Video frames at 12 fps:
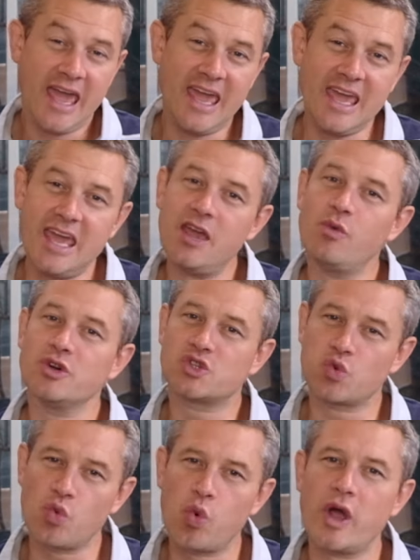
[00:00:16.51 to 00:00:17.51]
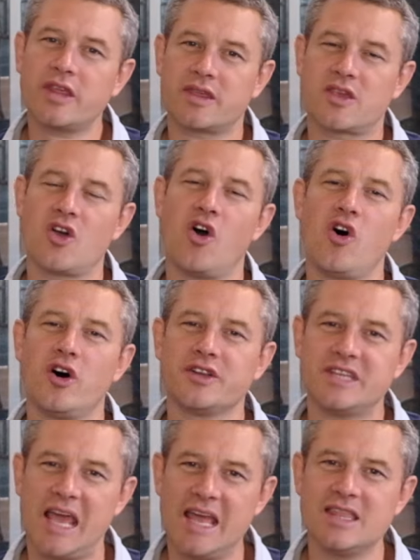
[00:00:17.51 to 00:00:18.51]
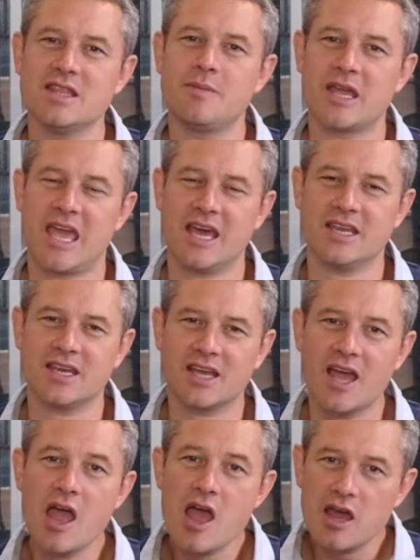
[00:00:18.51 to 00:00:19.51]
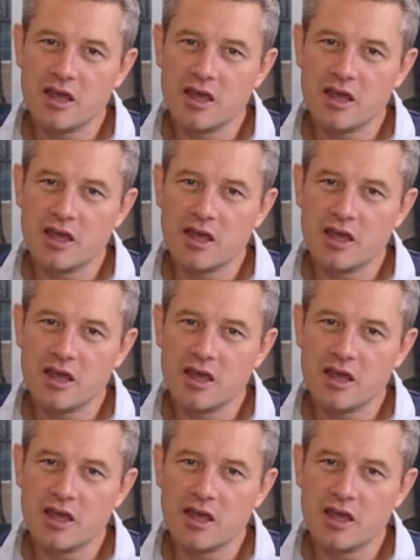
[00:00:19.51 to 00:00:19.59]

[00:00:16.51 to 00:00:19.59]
He was with God in the beginning.